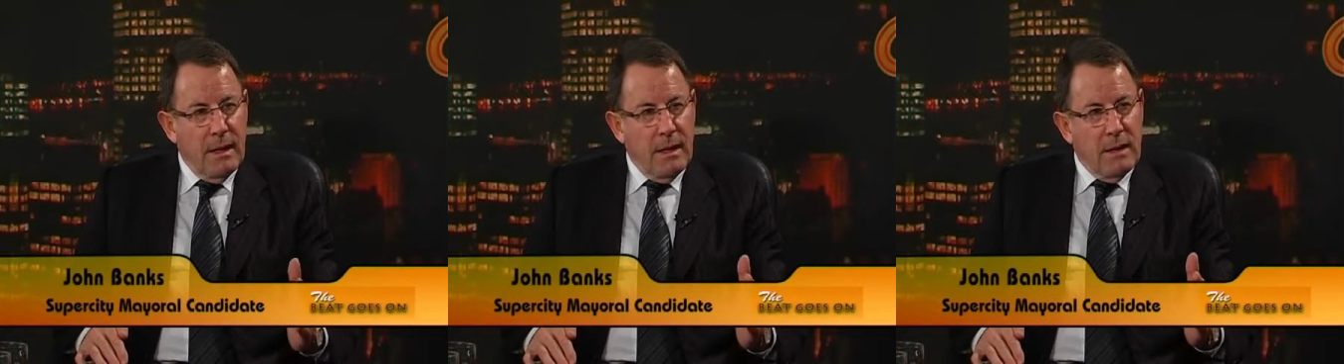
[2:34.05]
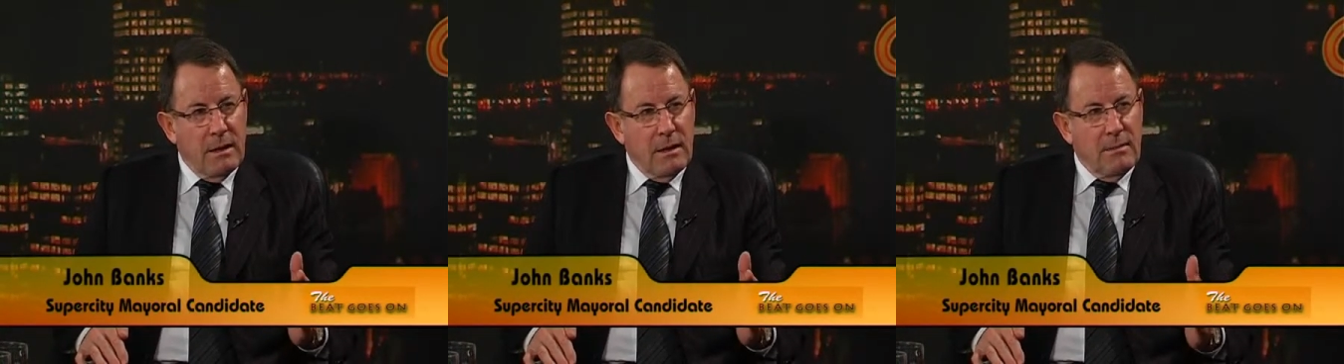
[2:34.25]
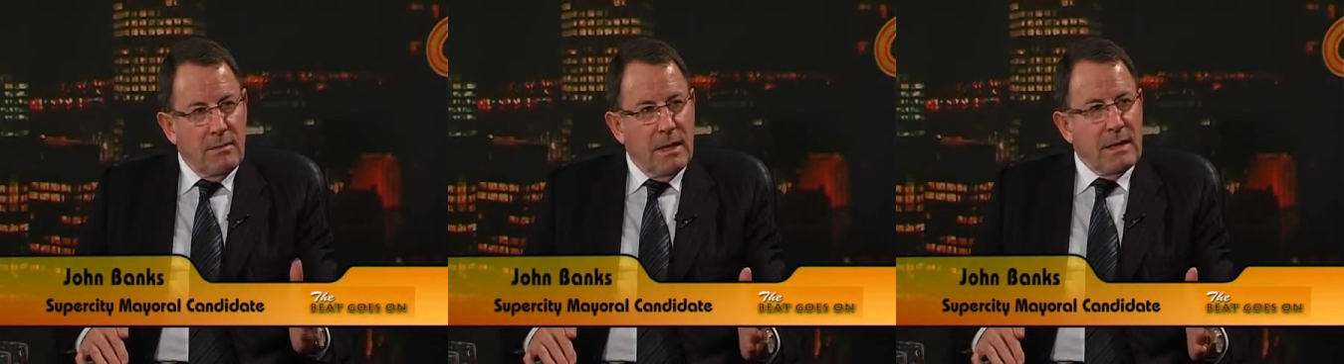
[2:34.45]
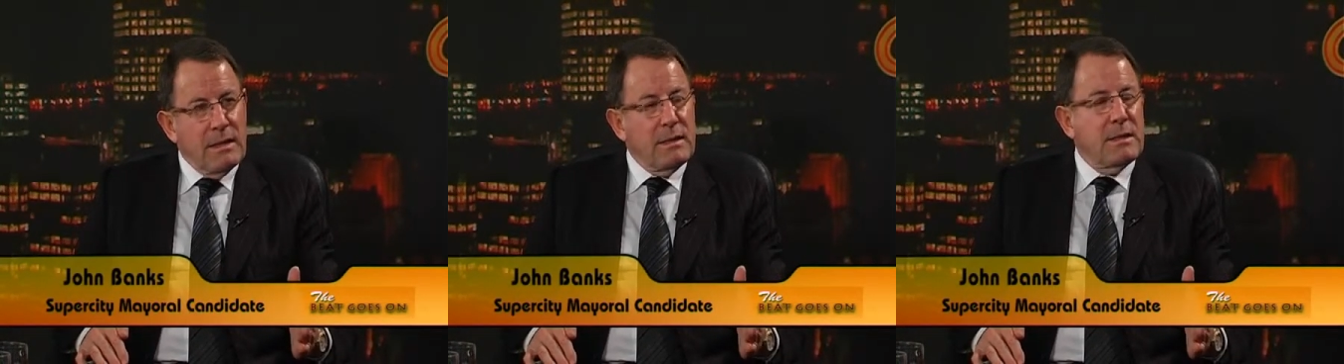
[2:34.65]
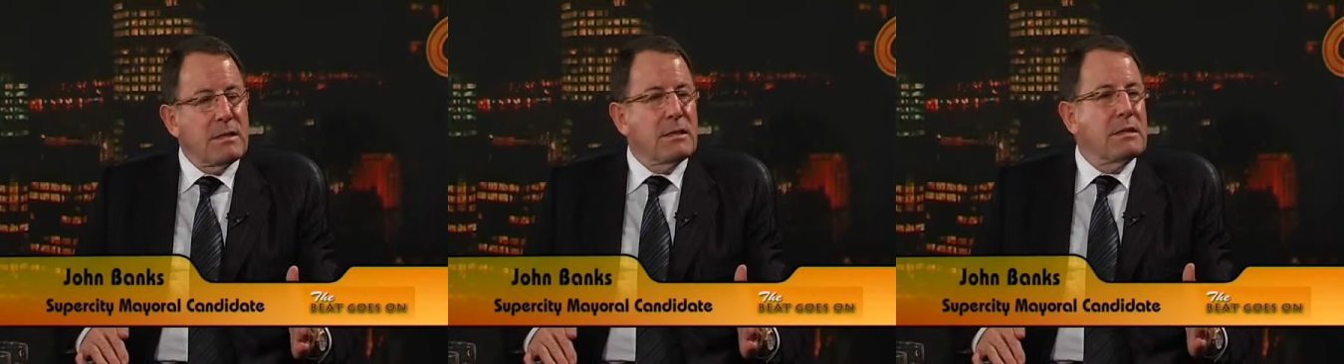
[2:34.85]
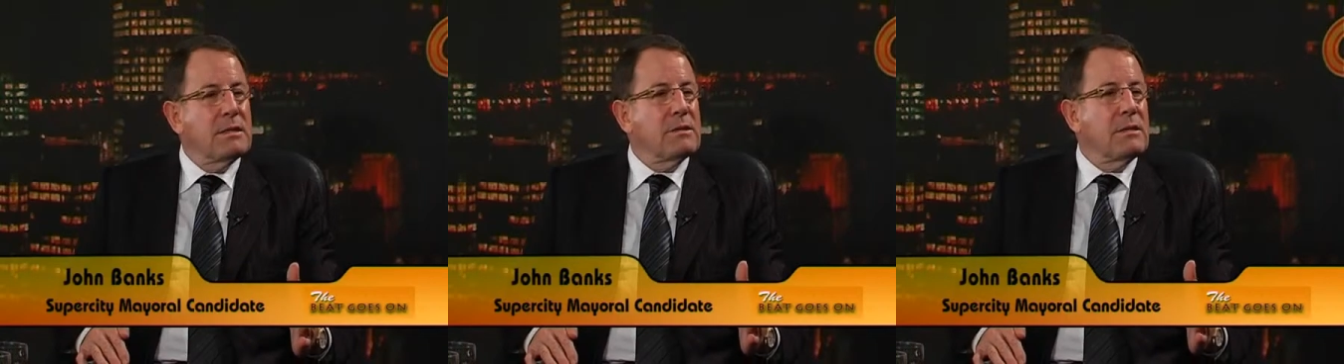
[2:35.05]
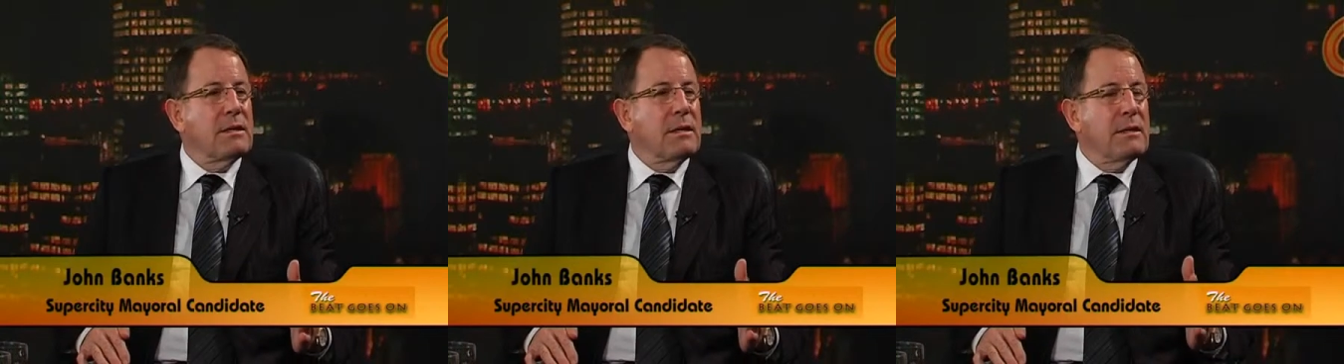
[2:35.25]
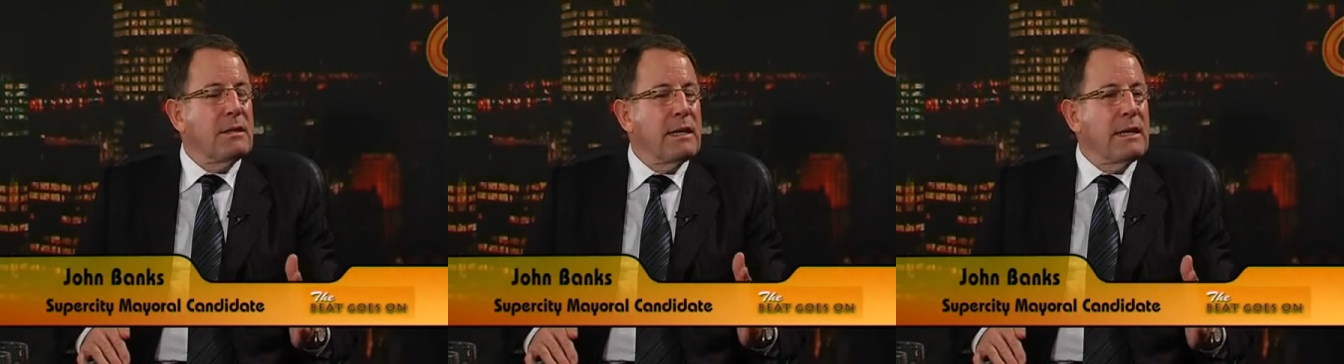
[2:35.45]
And I made a decision
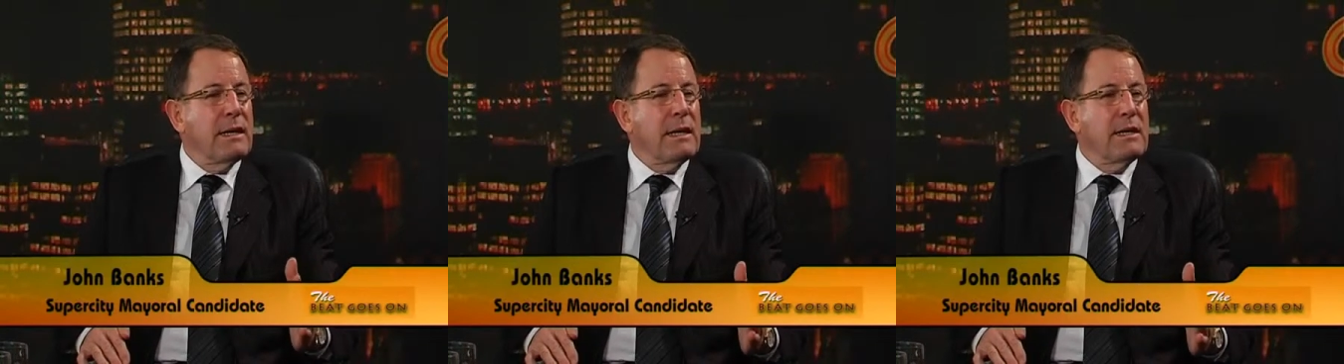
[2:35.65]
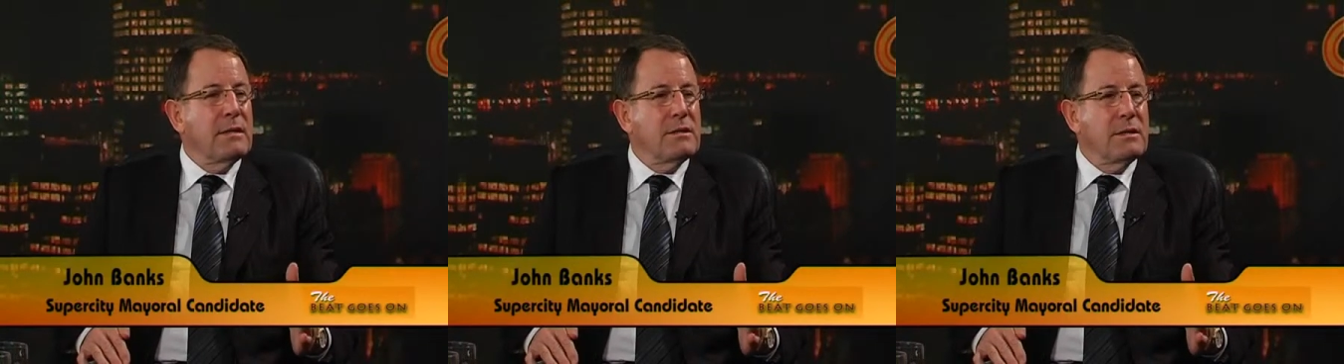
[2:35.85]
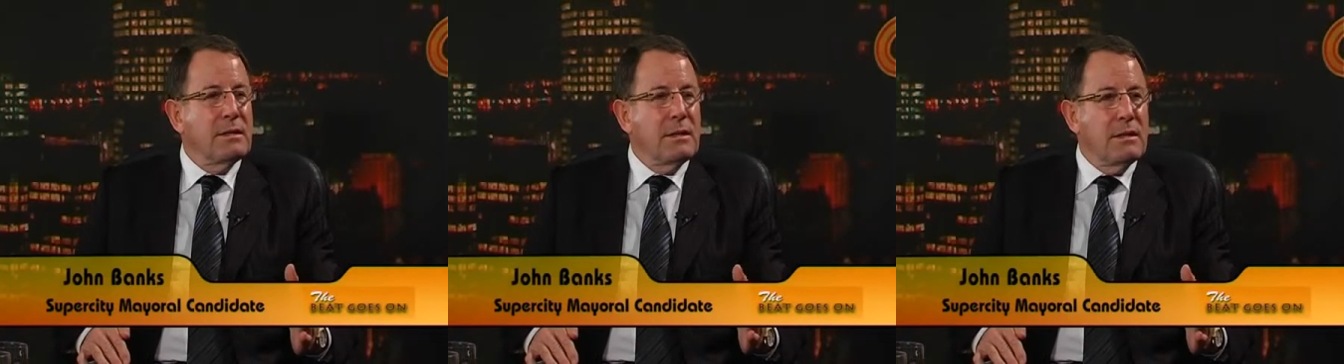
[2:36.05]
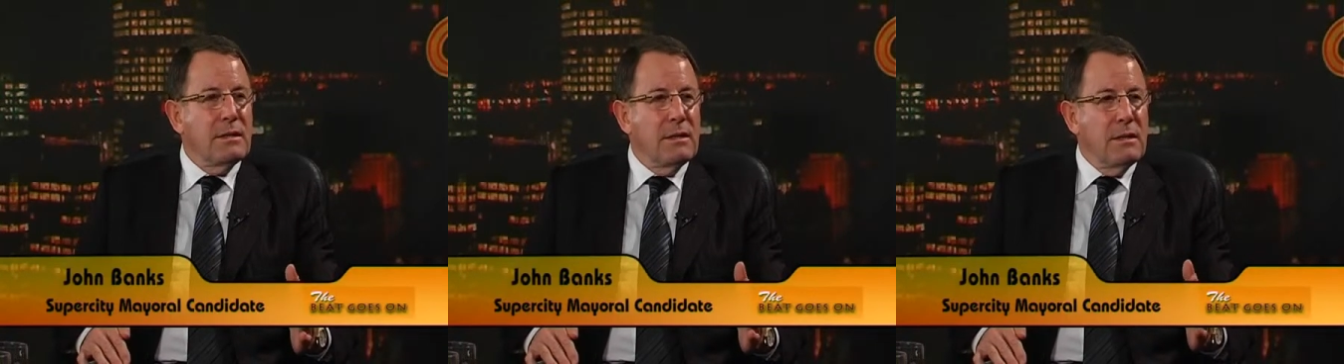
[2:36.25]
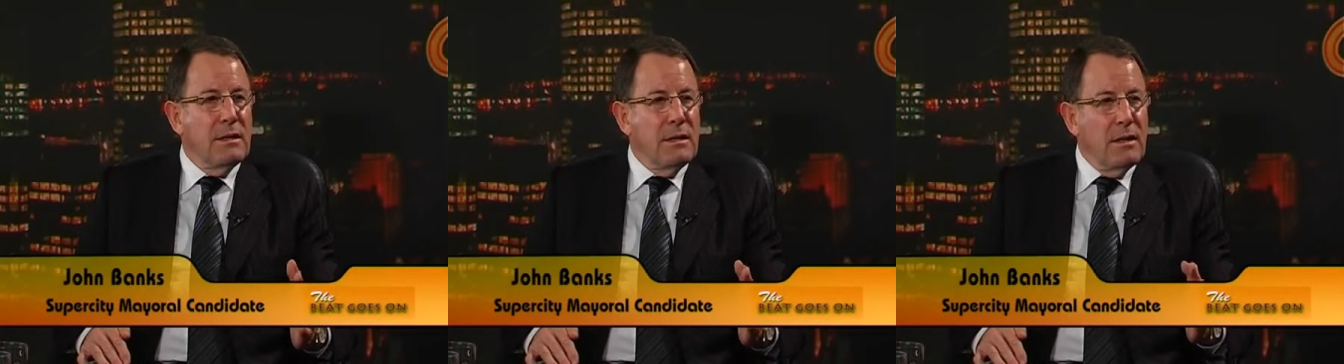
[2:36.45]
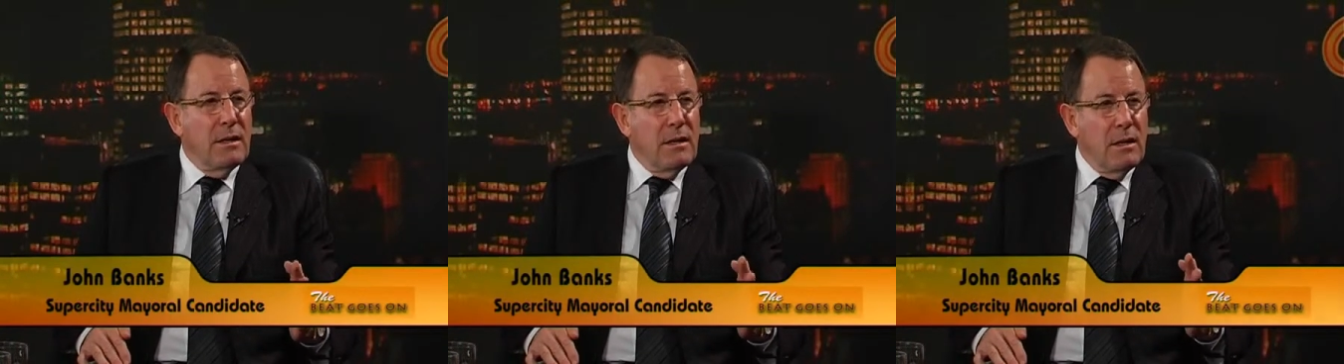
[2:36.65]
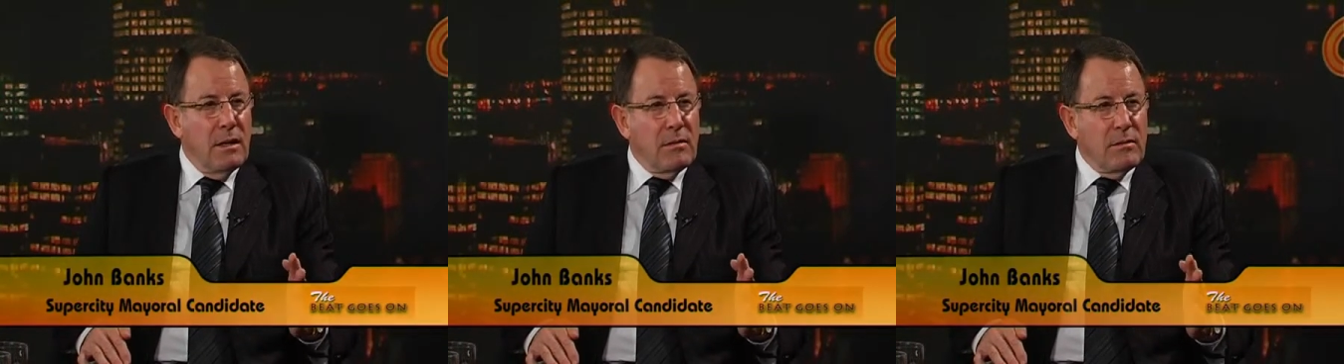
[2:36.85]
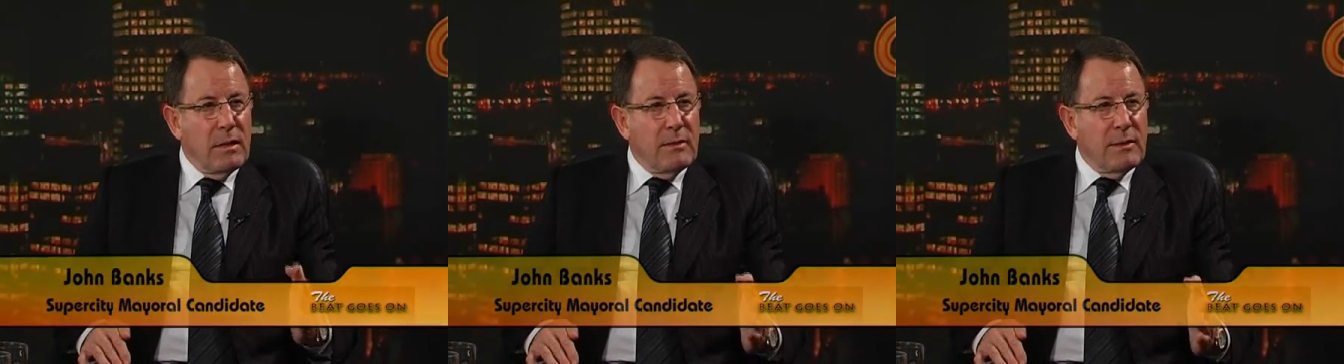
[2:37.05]
at that age that
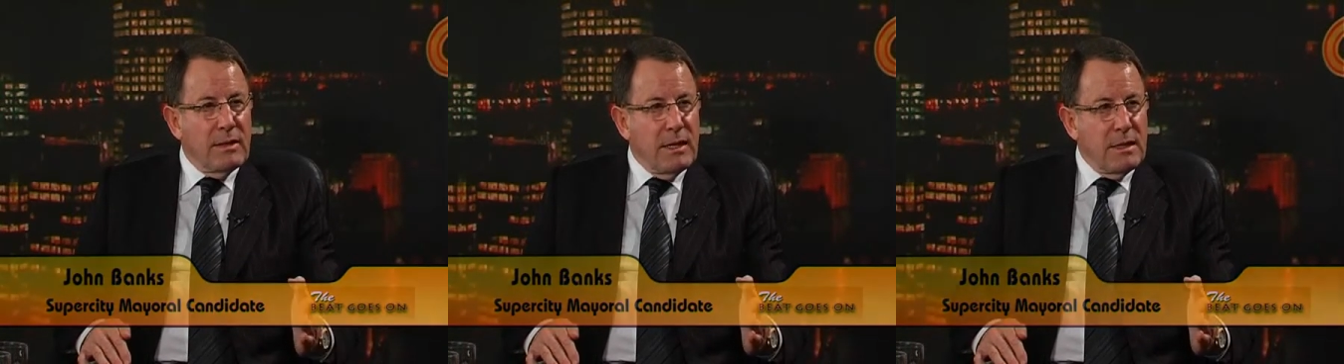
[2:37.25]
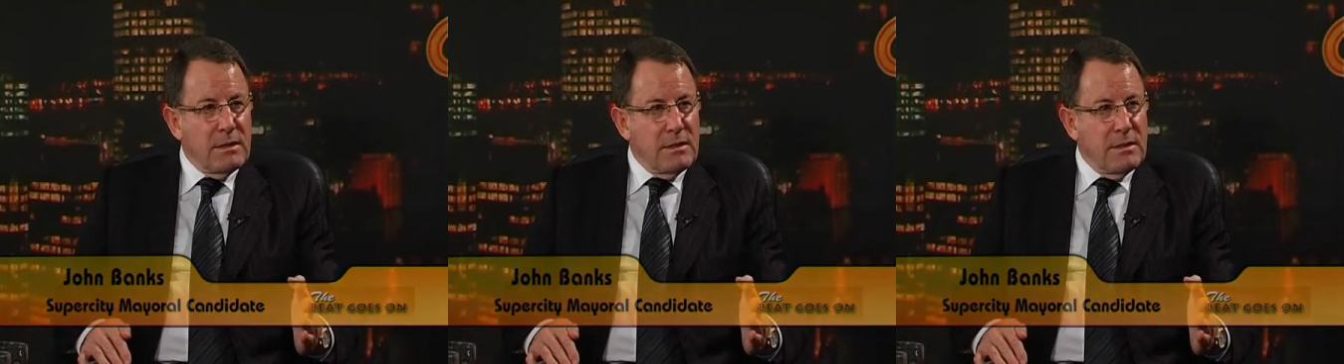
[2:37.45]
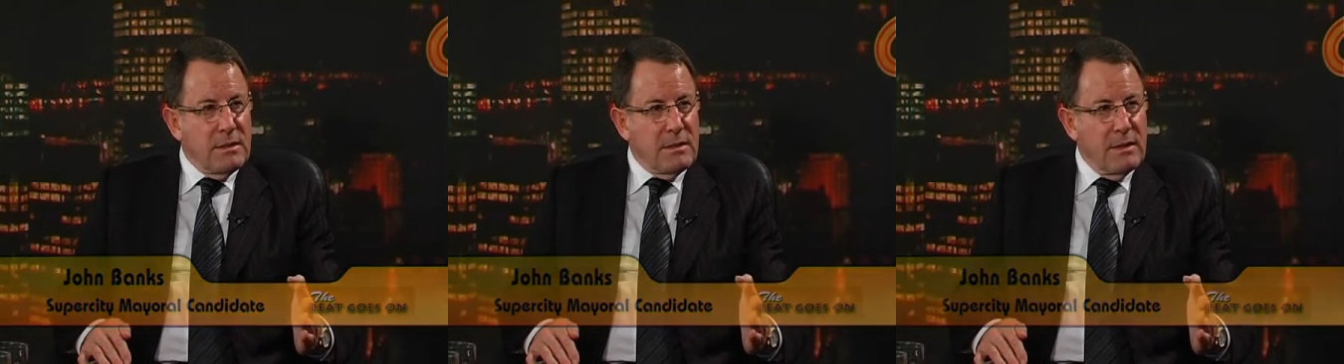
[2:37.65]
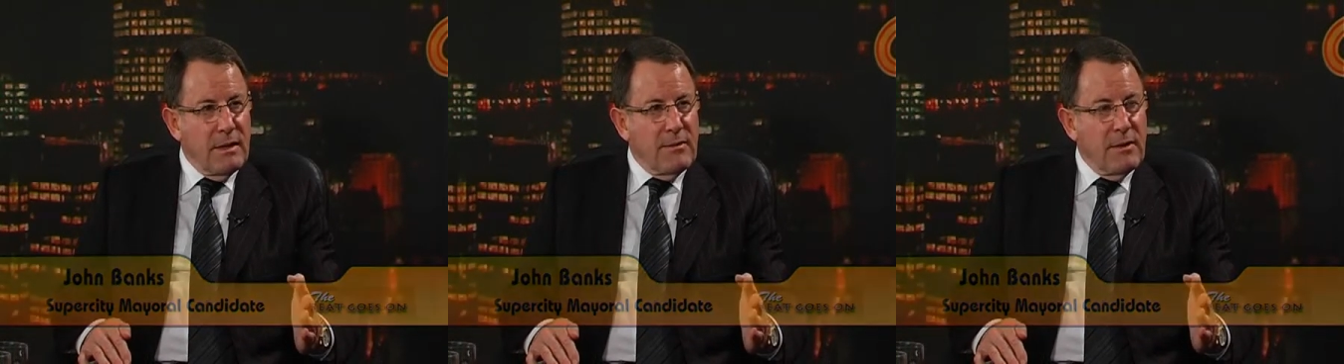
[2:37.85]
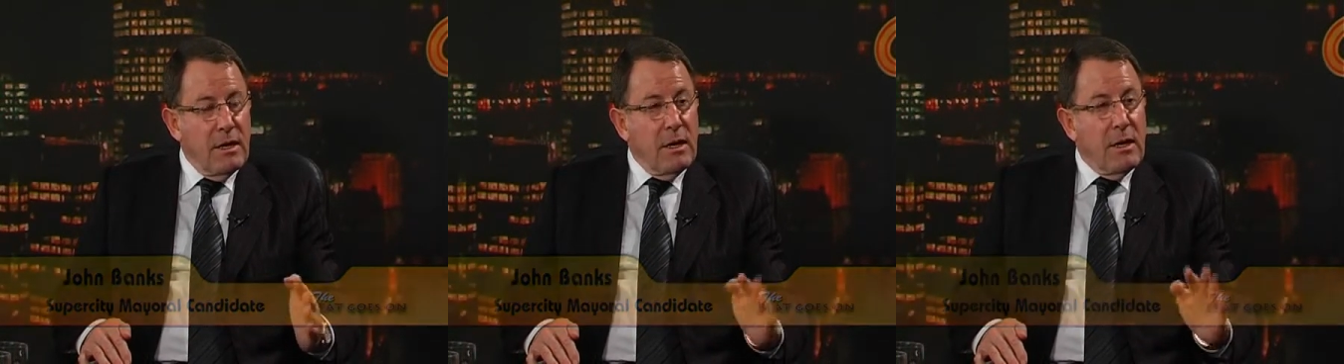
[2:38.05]
I'll never touch the stuff.